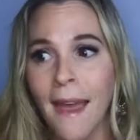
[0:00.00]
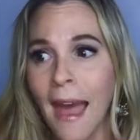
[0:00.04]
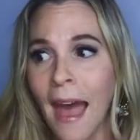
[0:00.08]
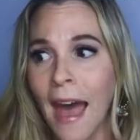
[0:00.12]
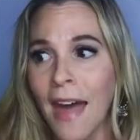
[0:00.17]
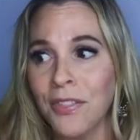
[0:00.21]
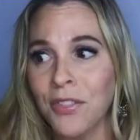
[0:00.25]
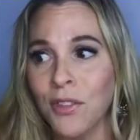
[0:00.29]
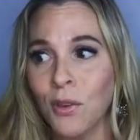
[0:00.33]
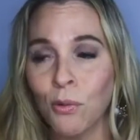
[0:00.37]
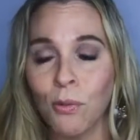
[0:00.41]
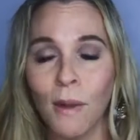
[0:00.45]

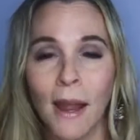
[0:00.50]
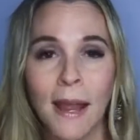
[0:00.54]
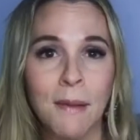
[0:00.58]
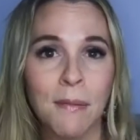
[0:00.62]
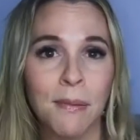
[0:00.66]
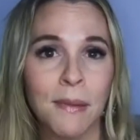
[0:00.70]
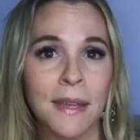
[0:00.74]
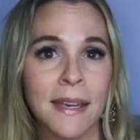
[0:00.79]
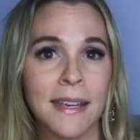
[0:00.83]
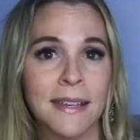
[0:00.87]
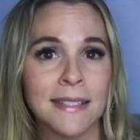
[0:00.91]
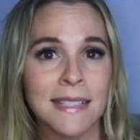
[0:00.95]
at the right
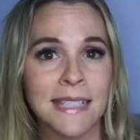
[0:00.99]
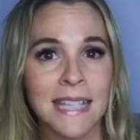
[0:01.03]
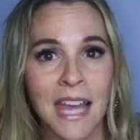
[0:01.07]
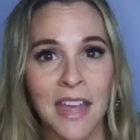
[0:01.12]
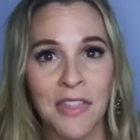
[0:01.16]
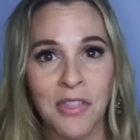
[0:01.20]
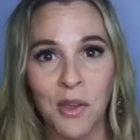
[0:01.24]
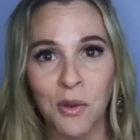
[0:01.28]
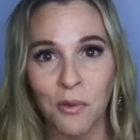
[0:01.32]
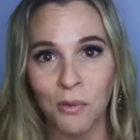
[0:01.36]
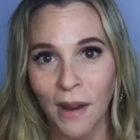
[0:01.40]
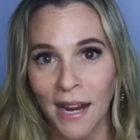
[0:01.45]
place
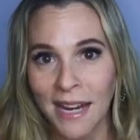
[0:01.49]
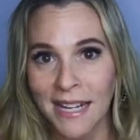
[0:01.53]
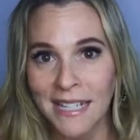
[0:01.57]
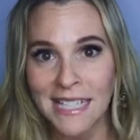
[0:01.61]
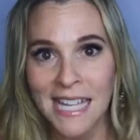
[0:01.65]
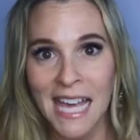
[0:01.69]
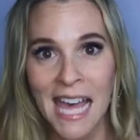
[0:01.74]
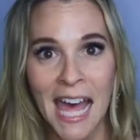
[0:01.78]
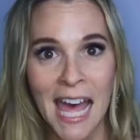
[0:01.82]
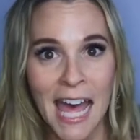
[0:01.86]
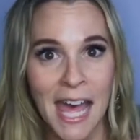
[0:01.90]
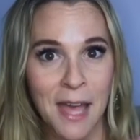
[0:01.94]
and the right
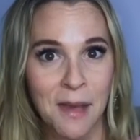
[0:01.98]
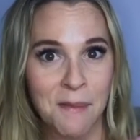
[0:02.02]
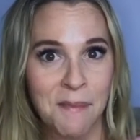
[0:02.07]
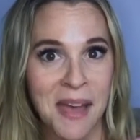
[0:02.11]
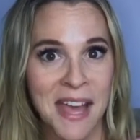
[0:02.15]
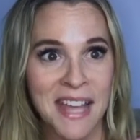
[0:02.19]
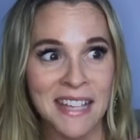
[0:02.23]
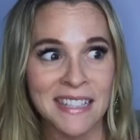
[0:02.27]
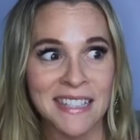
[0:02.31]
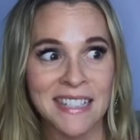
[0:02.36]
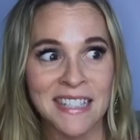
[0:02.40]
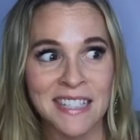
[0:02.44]
time
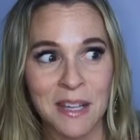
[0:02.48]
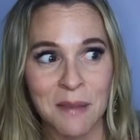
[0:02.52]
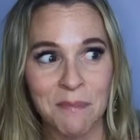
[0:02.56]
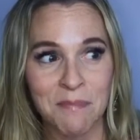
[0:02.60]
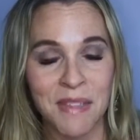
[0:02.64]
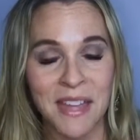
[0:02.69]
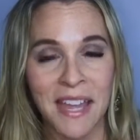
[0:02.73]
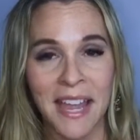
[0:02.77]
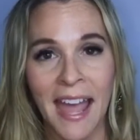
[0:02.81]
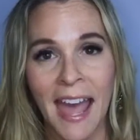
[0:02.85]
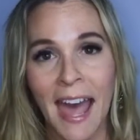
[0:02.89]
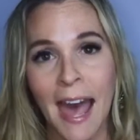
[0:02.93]
and
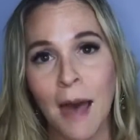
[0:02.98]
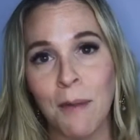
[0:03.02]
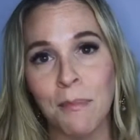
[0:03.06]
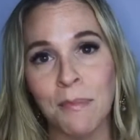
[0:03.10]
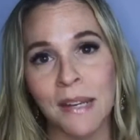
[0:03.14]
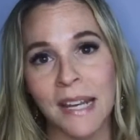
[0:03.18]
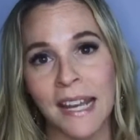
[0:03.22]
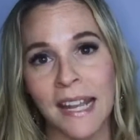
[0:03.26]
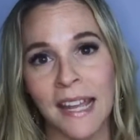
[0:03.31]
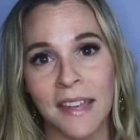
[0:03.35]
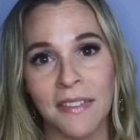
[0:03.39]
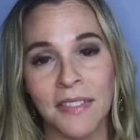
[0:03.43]
something
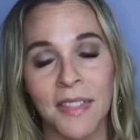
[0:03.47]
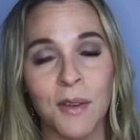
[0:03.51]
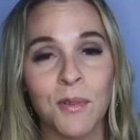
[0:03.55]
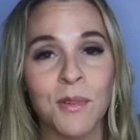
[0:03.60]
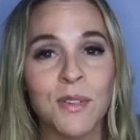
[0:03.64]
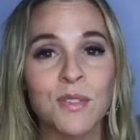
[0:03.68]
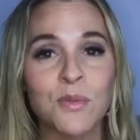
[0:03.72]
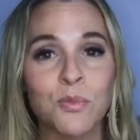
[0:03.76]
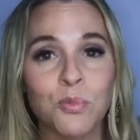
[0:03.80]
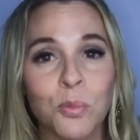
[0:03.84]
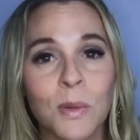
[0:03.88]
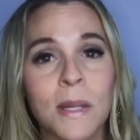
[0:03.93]
happening that
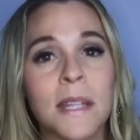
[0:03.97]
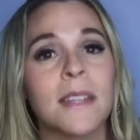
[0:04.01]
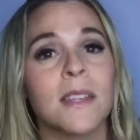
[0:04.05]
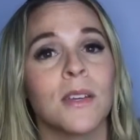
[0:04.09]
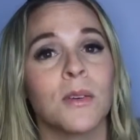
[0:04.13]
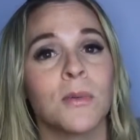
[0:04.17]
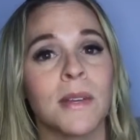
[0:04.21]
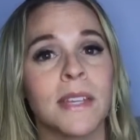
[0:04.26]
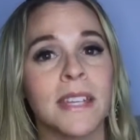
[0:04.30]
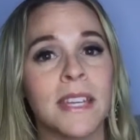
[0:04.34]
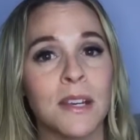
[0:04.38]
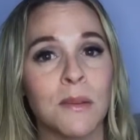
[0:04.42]
was
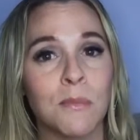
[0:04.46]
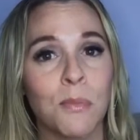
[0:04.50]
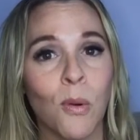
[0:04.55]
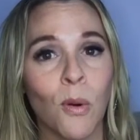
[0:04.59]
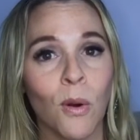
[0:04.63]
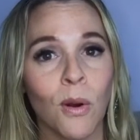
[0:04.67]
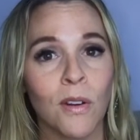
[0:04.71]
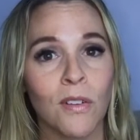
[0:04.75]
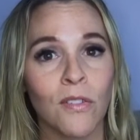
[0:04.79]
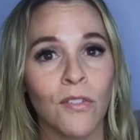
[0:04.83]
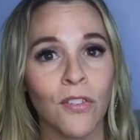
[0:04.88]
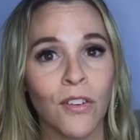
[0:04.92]
really, really
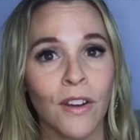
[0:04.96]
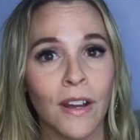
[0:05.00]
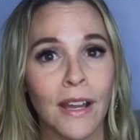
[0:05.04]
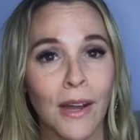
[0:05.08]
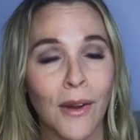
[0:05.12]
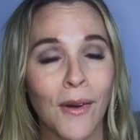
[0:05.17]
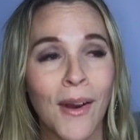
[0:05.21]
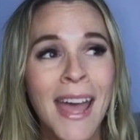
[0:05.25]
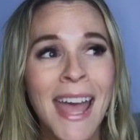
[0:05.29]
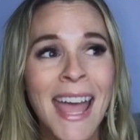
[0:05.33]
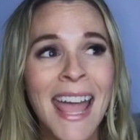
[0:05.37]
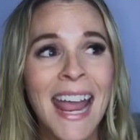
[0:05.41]
important for
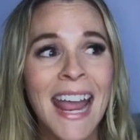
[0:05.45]
you.